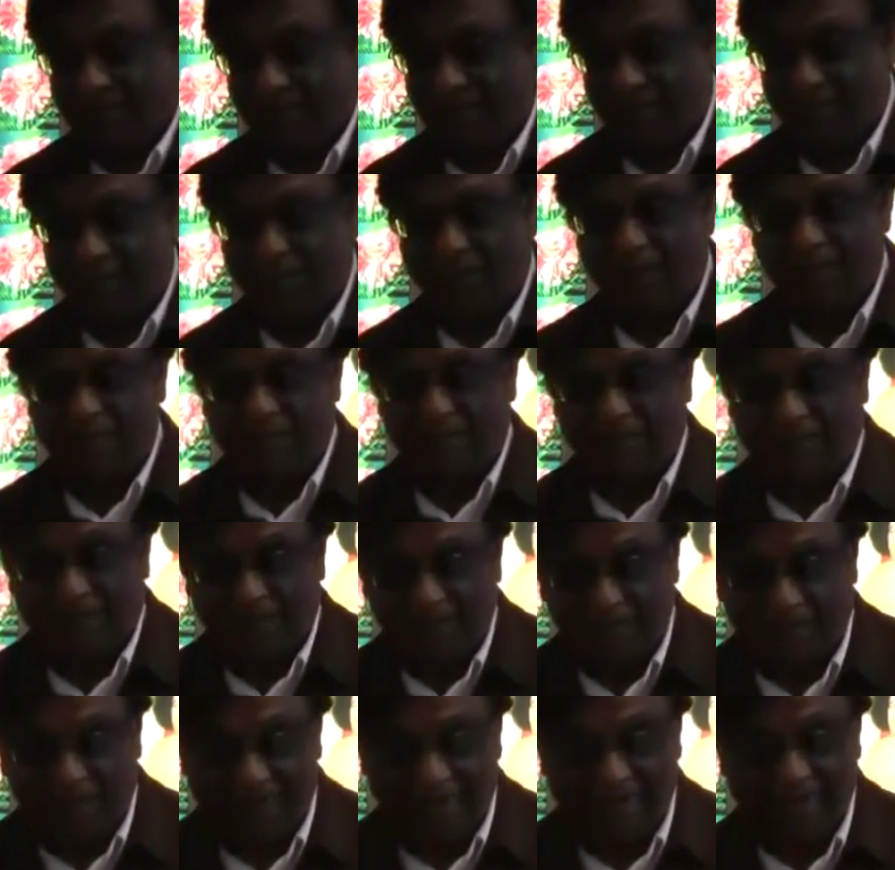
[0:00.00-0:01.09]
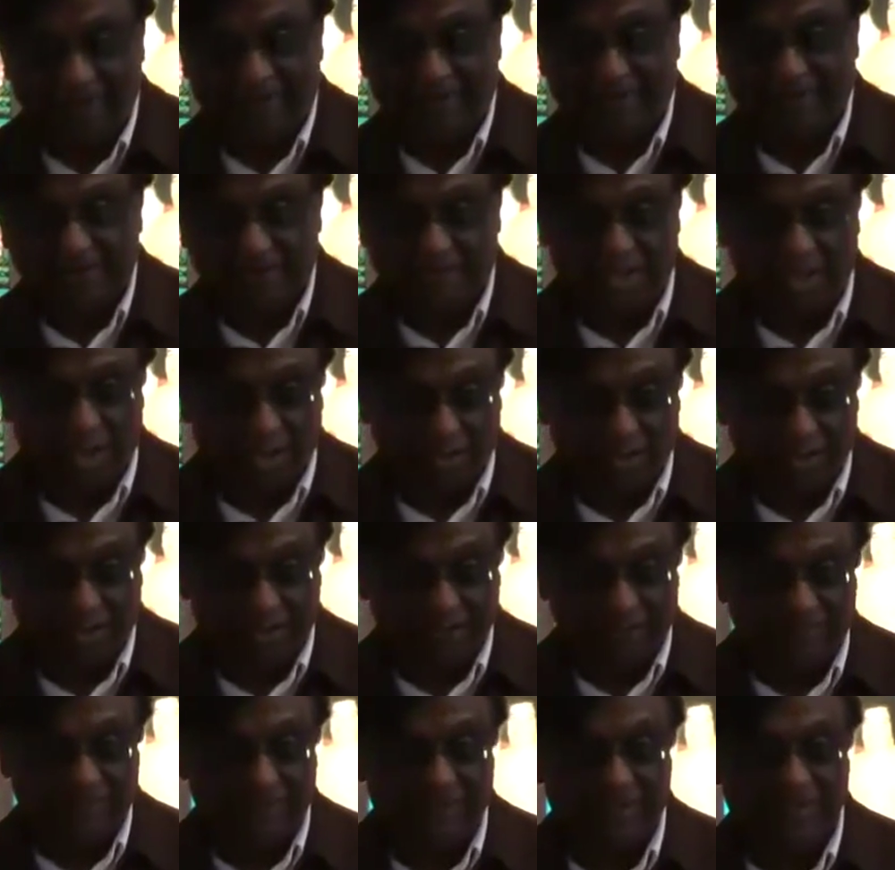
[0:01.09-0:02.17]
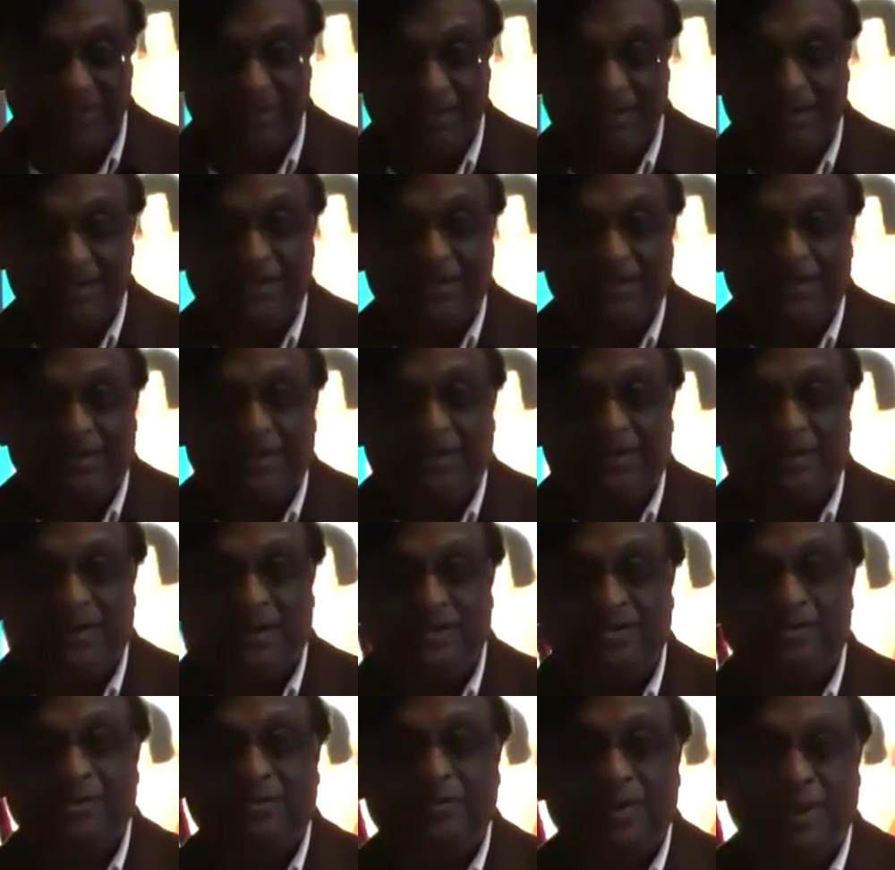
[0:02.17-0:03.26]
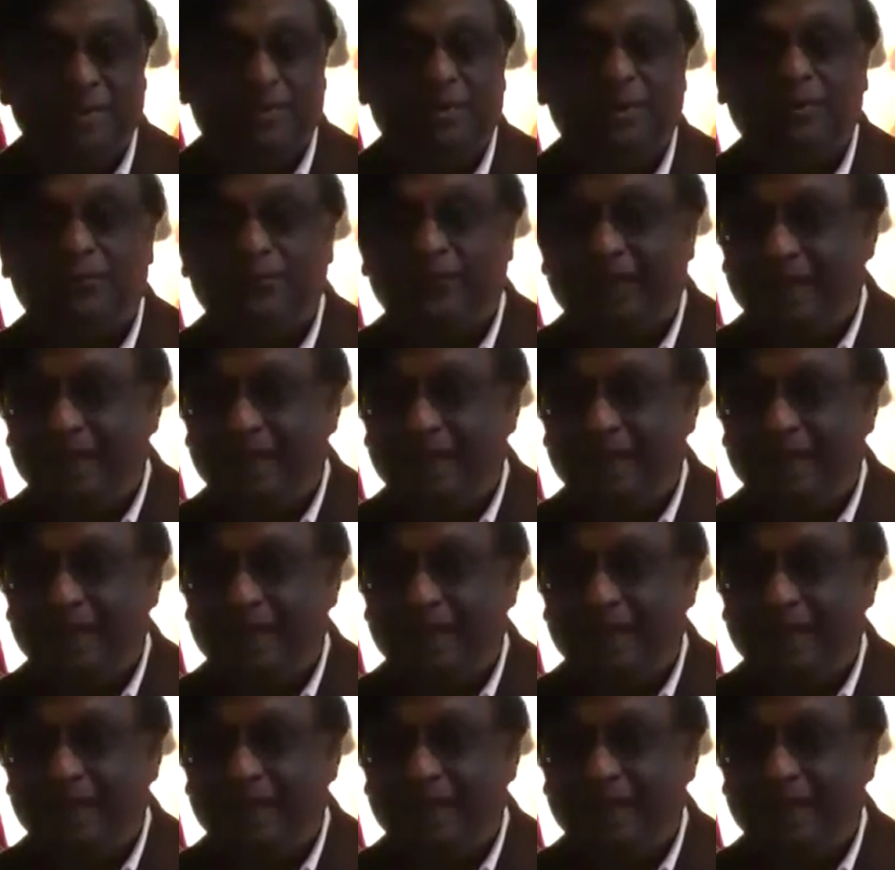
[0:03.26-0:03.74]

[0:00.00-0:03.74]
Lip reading: Therefore, I'm vibrating at this low level. Right? So people who